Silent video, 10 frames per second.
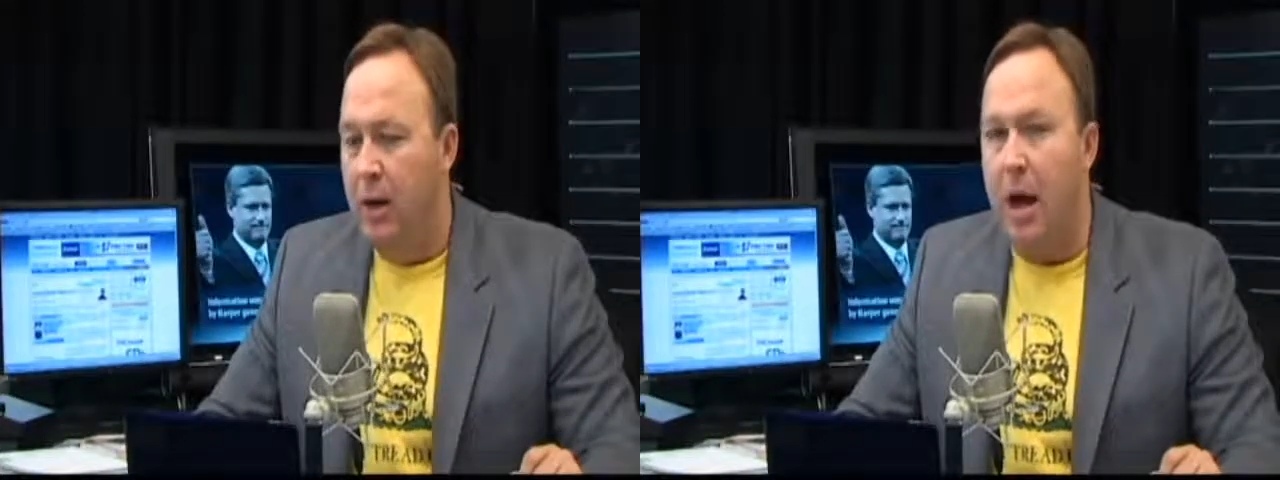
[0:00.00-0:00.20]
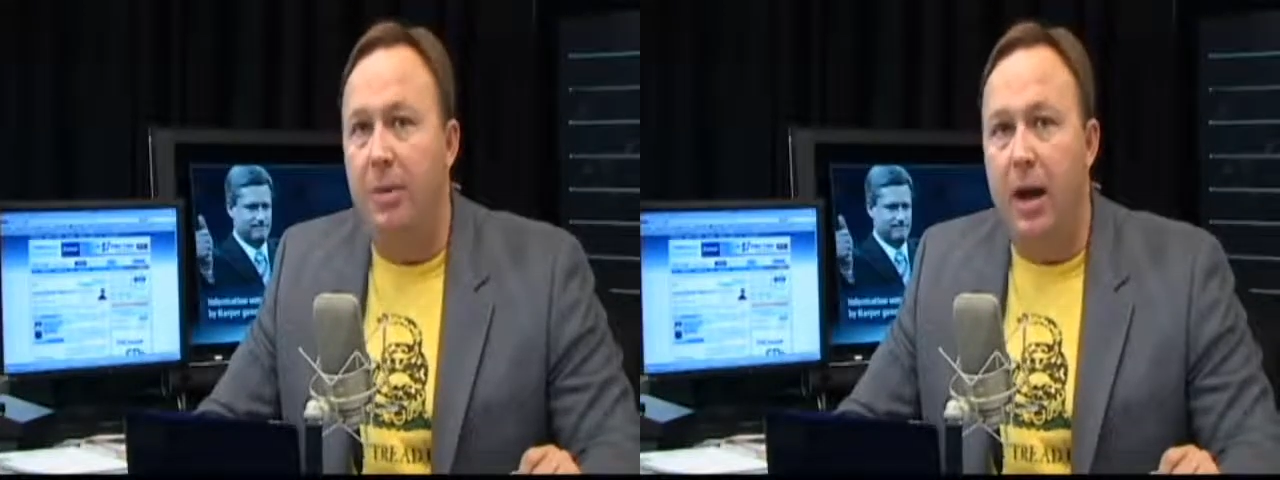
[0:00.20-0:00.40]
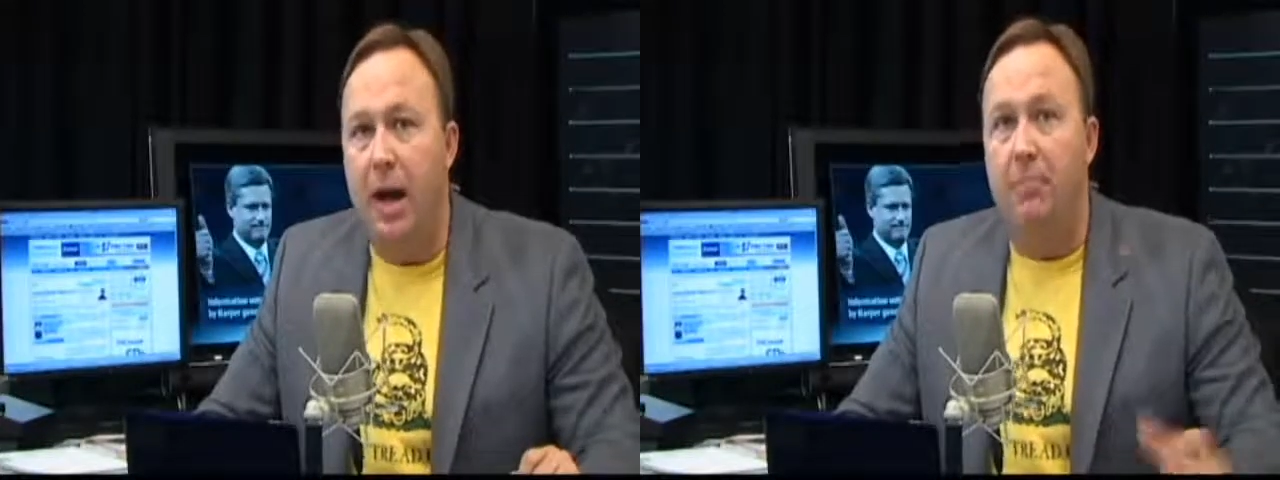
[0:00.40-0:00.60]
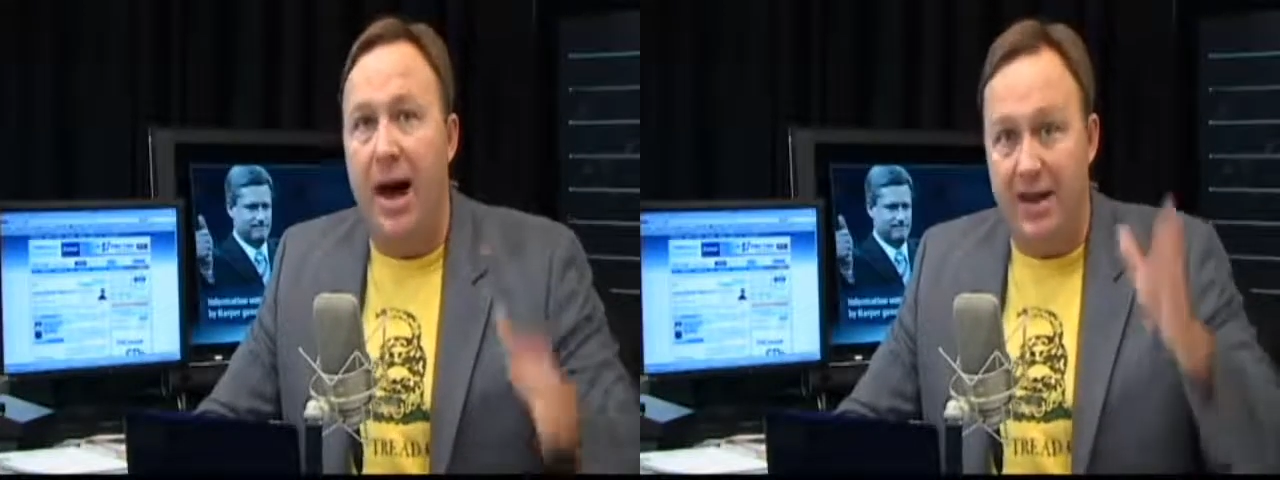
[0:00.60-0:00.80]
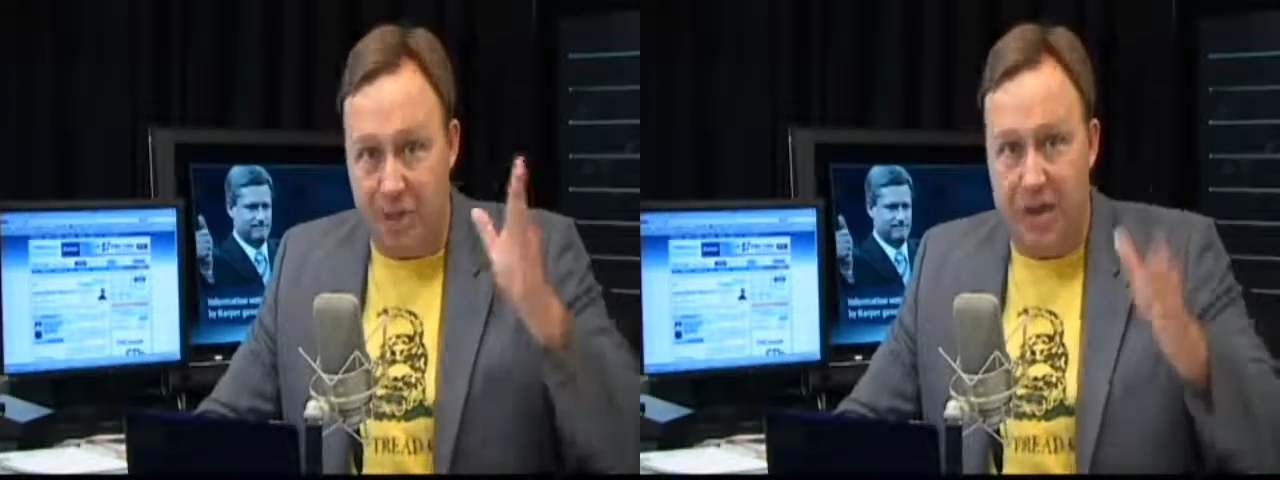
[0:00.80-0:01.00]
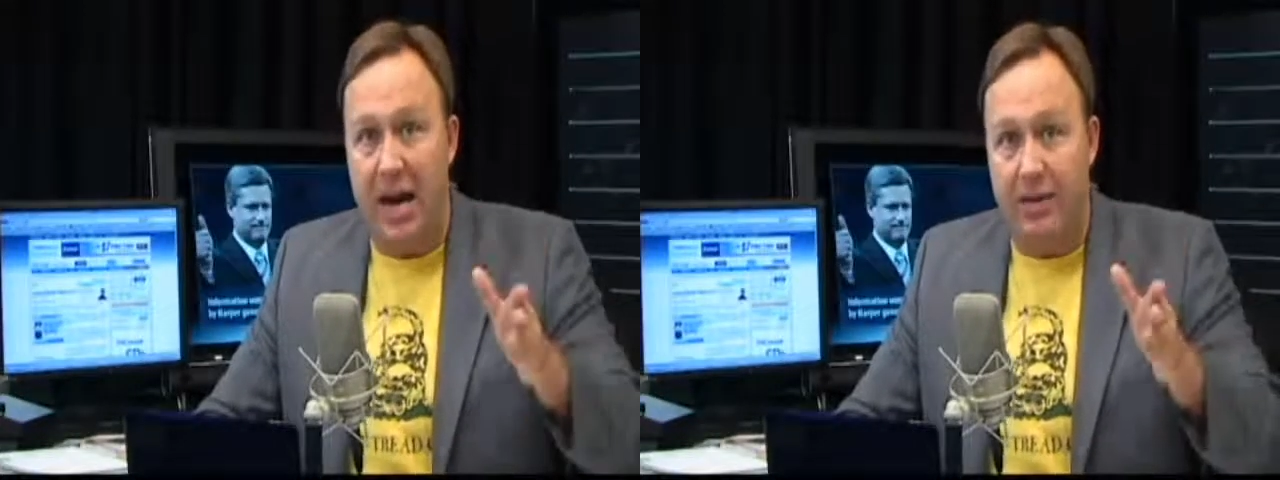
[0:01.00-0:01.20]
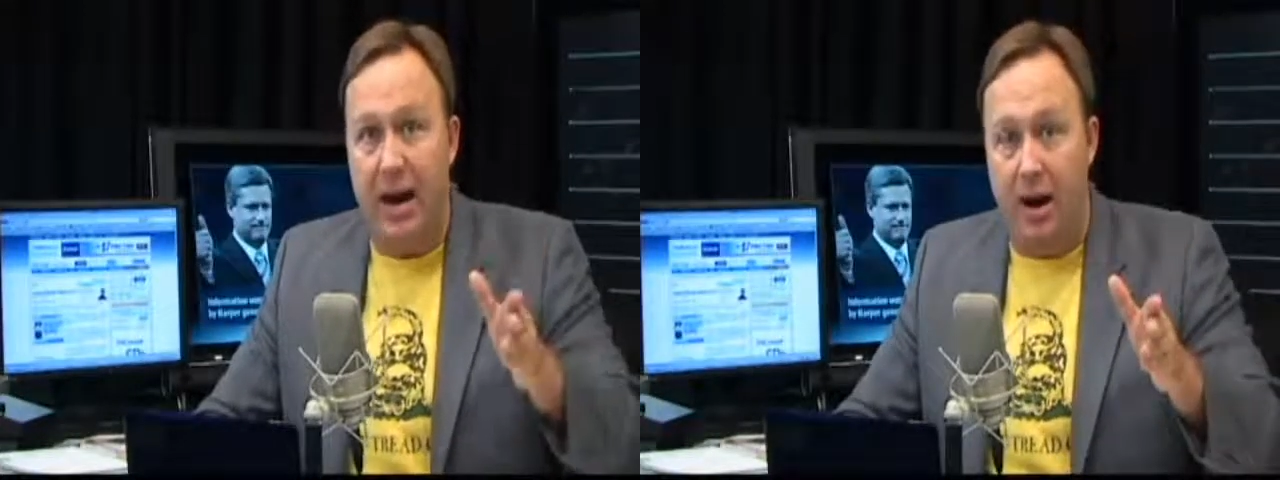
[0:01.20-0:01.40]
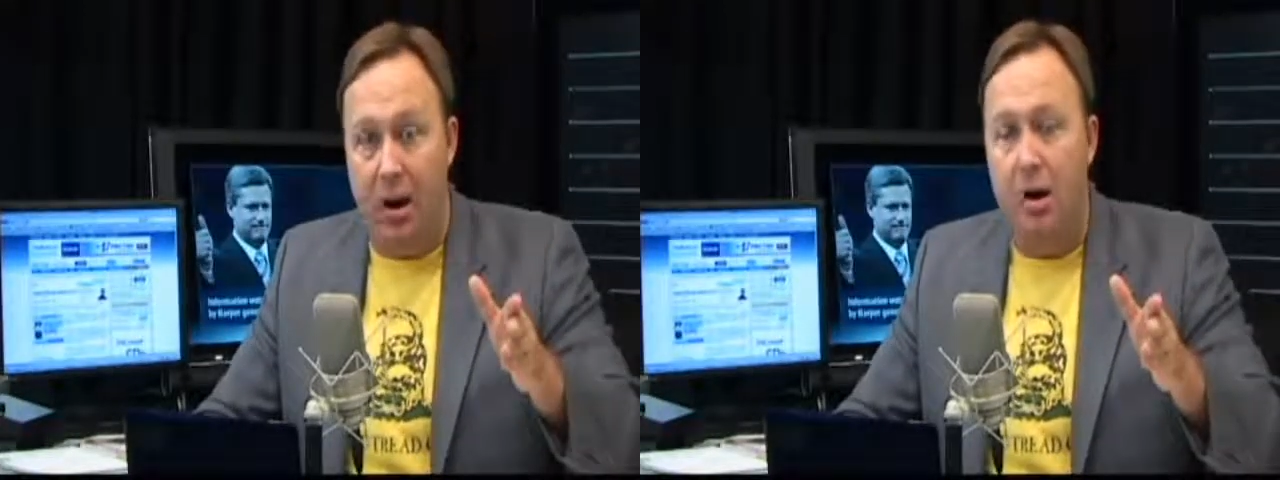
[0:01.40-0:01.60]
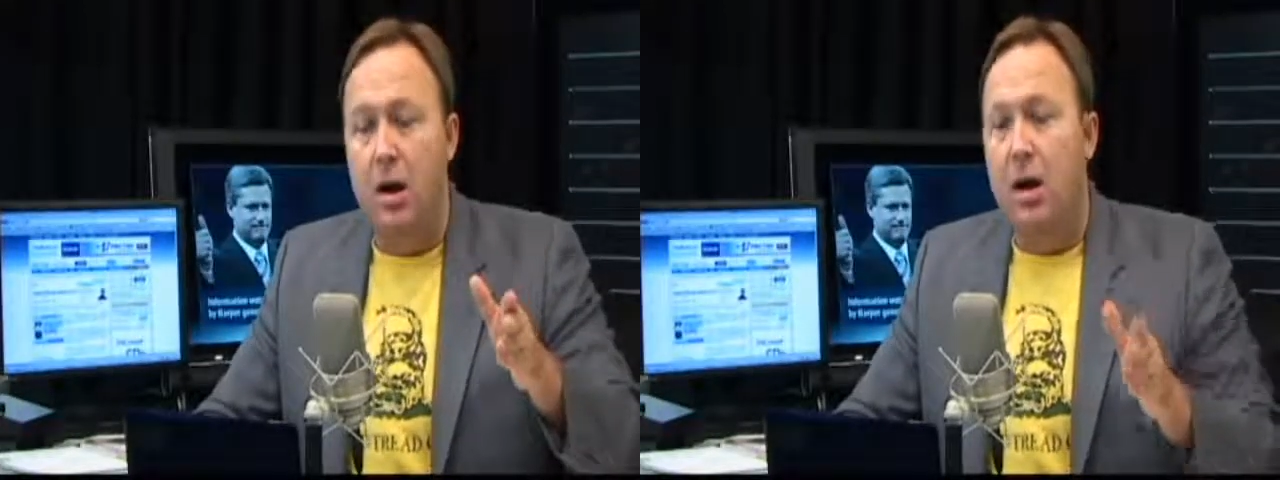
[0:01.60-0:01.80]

coming up, Mike. Stay there.